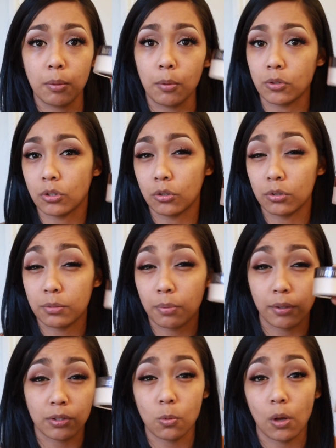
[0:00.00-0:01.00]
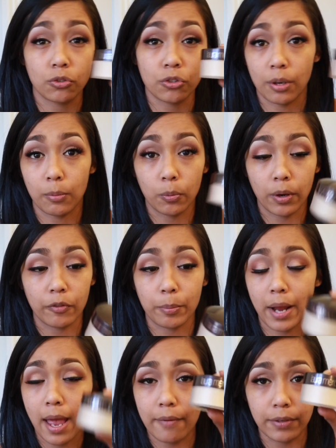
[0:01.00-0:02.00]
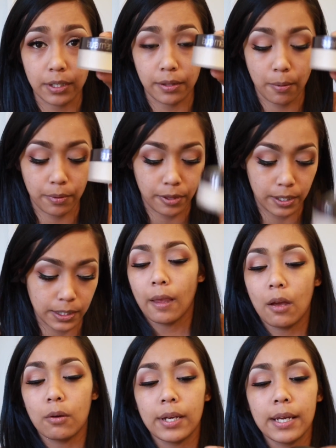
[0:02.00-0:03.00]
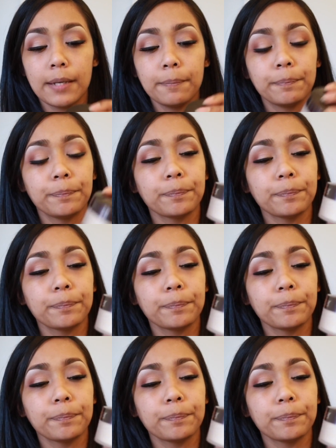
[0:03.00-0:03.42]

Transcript: The most I'll do is probably swatch them or whatever, but I haven't done that with this. Okay,